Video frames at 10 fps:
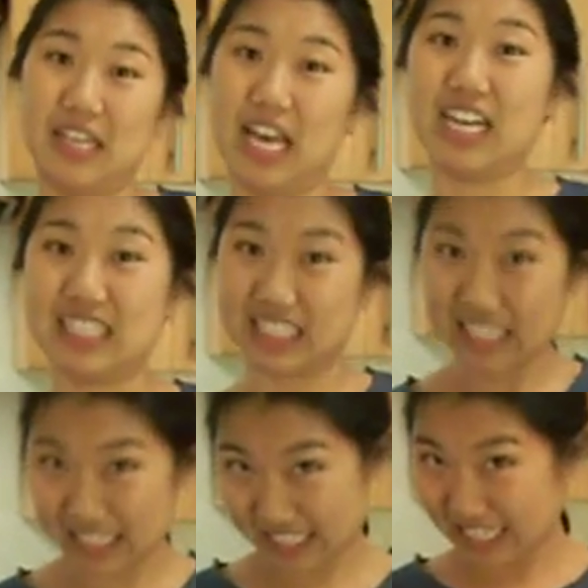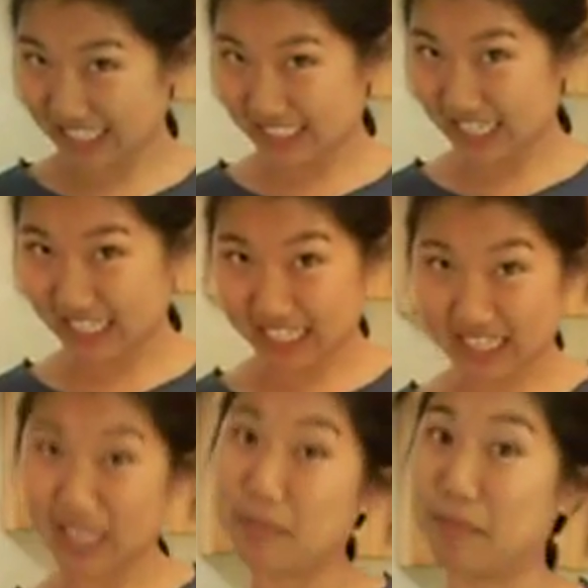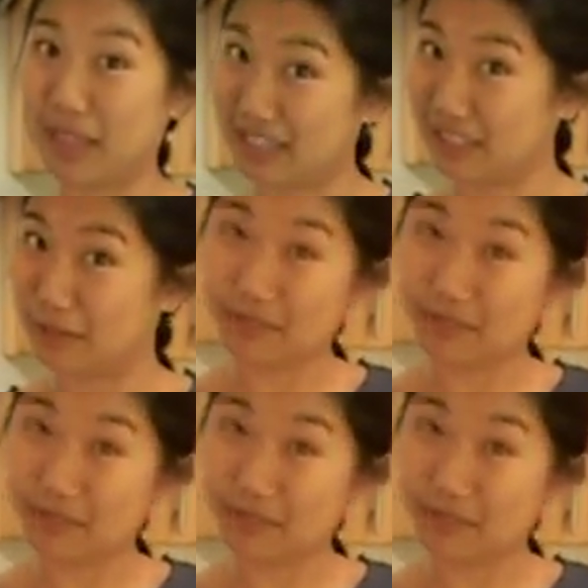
I'll just eat it and not say anything but make this little